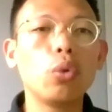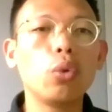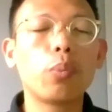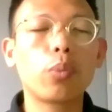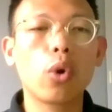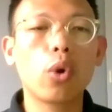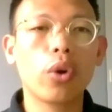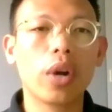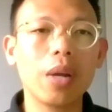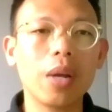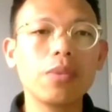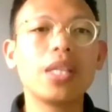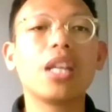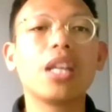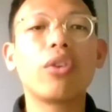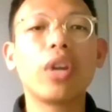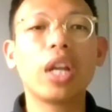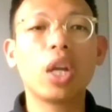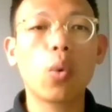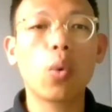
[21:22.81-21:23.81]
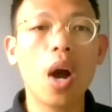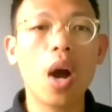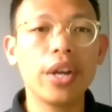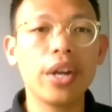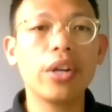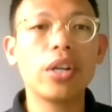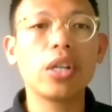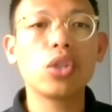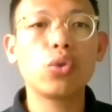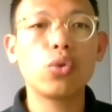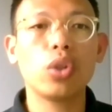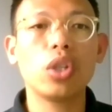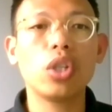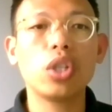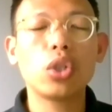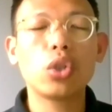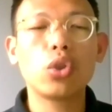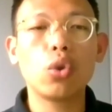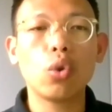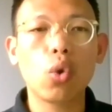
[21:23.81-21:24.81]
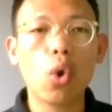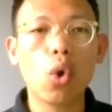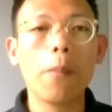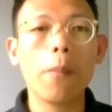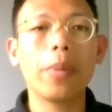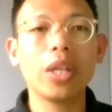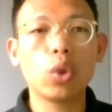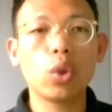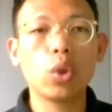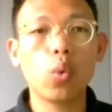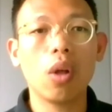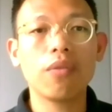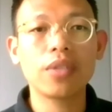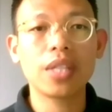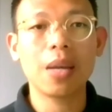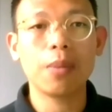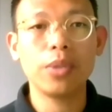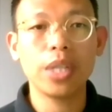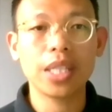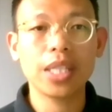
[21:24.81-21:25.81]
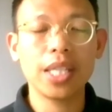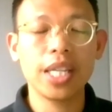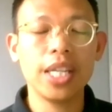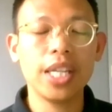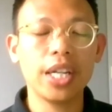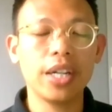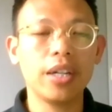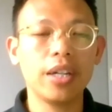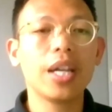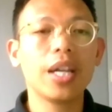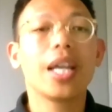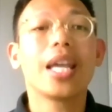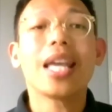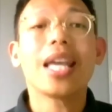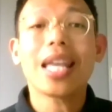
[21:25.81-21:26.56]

two programs that require the students to complete 12 subjects a year.